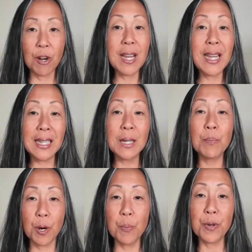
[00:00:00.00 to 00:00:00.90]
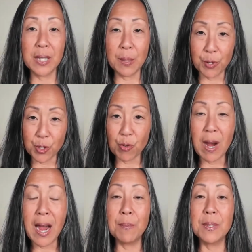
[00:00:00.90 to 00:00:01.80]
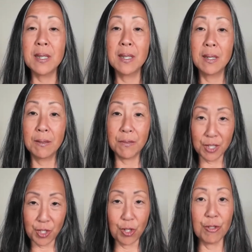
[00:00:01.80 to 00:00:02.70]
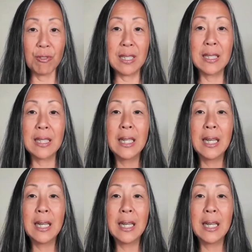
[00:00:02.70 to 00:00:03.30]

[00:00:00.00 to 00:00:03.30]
are inappropriately prescribed for children.